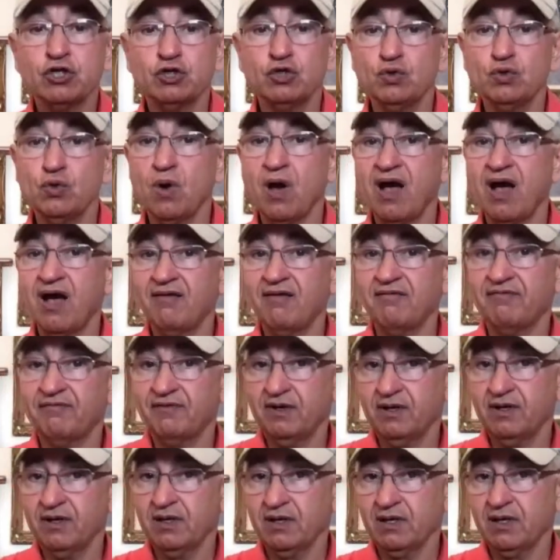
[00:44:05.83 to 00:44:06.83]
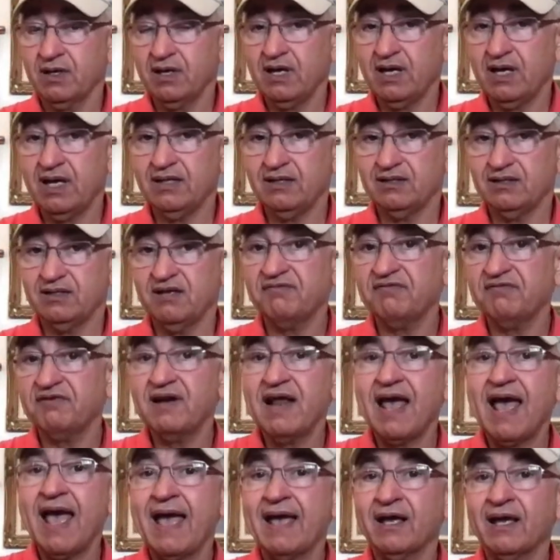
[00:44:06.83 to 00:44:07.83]
You have a
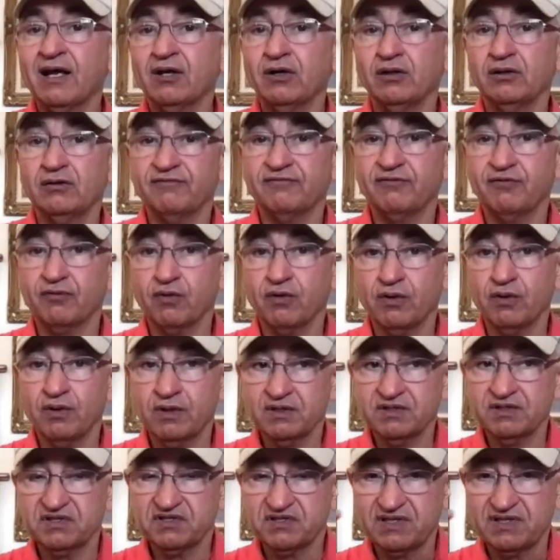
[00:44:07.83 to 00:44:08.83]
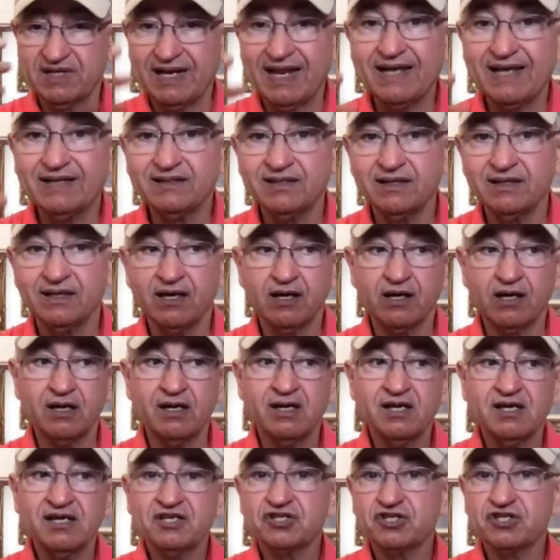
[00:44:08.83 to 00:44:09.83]
different angle for selecting
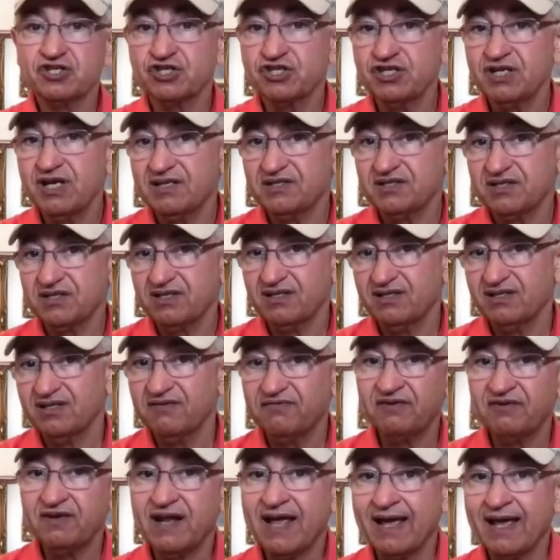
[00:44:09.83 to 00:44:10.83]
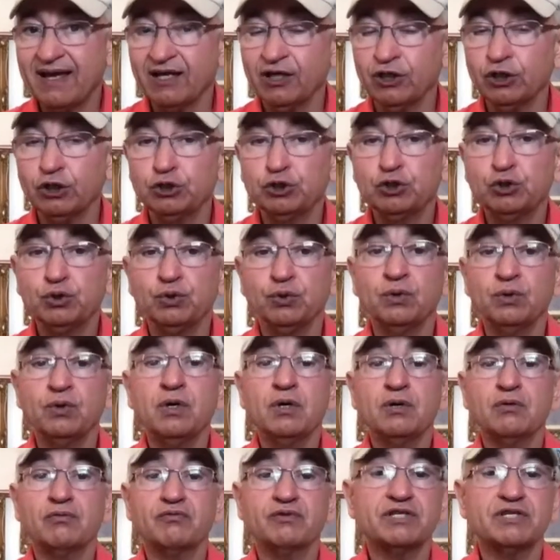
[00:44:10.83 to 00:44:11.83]
her. She has a different angle to
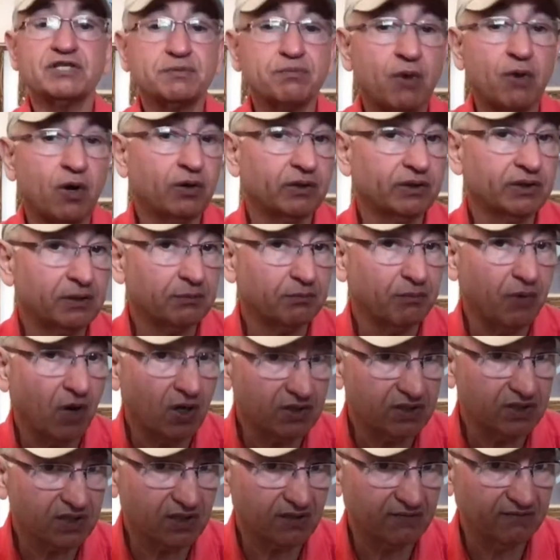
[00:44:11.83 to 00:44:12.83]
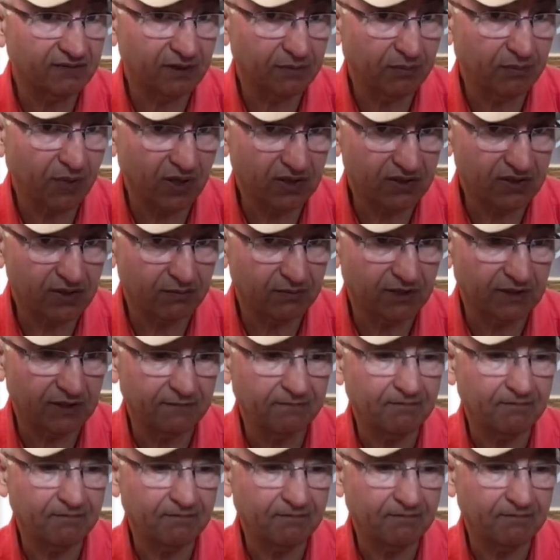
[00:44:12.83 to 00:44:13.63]
responding positively possibly.